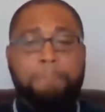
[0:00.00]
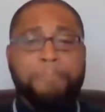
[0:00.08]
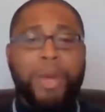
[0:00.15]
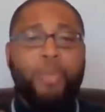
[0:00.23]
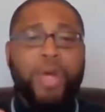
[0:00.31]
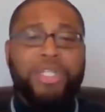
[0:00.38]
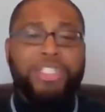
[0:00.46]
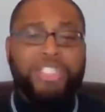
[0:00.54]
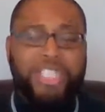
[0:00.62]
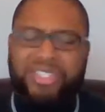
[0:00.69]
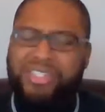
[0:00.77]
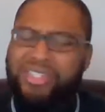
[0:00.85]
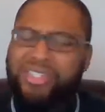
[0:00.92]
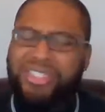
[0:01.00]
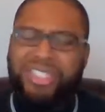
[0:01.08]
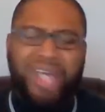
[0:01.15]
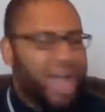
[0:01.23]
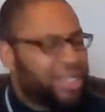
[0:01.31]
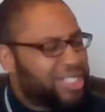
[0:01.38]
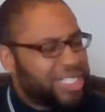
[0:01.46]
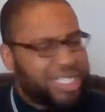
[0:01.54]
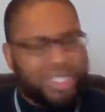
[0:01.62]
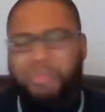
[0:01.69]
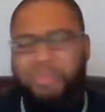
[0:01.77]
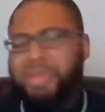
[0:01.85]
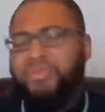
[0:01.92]
But what Jesus, God just
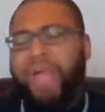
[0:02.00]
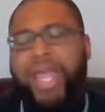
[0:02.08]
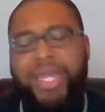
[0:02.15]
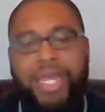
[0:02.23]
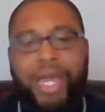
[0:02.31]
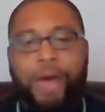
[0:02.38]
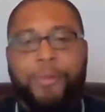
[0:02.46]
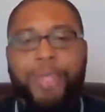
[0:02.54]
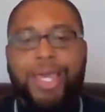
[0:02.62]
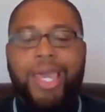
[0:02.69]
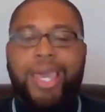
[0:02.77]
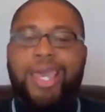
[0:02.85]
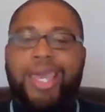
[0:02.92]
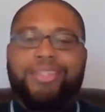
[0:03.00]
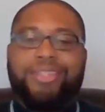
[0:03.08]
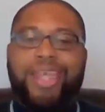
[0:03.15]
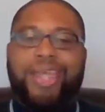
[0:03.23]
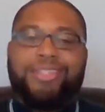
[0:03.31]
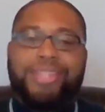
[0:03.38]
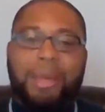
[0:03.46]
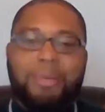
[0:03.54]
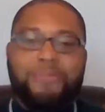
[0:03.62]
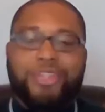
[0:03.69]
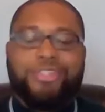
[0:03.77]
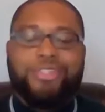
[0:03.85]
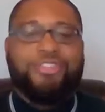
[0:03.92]
told me right now is that some
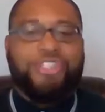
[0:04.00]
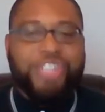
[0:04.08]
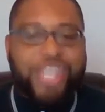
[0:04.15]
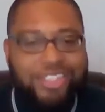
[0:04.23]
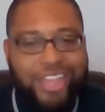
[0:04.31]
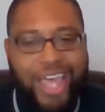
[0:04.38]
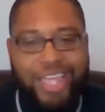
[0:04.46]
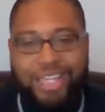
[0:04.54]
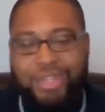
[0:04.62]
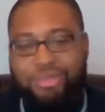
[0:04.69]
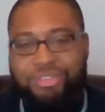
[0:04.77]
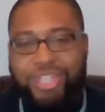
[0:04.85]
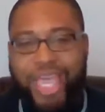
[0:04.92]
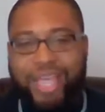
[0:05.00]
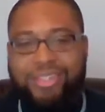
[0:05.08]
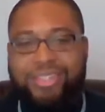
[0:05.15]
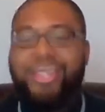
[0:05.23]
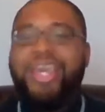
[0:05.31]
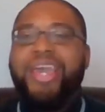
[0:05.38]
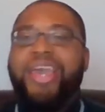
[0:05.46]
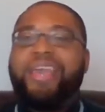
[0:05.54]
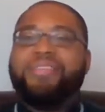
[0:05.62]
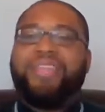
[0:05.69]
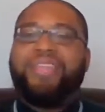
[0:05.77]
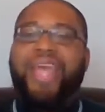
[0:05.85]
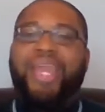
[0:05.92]
of us are just like little Jackson,
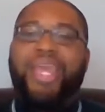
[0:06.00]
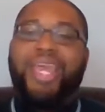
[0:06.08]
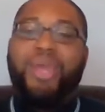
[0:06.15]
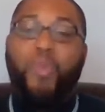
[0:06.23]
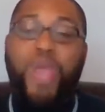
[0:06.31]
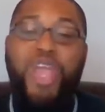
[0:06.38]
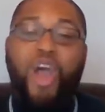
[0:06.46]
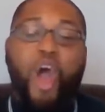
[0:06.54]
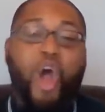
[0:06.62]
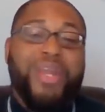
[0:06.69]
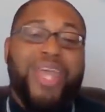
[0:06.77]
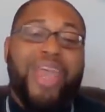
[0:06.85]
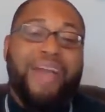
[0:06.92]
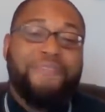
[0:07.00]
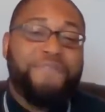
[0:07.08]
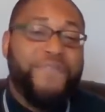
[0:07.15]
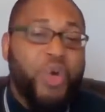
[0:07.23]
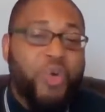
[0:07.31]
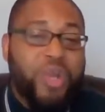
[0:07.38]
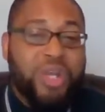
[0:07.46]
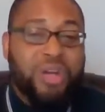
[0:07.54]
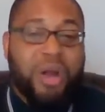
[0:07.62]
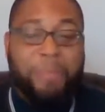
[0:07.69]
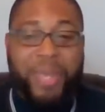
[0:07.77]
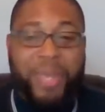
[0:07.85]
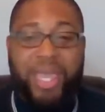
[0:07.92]
is that we already have food in
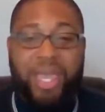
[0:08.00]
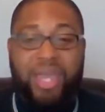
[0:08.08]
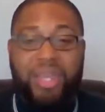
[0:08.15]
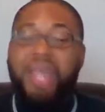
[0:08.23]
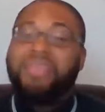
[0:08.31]
our pan.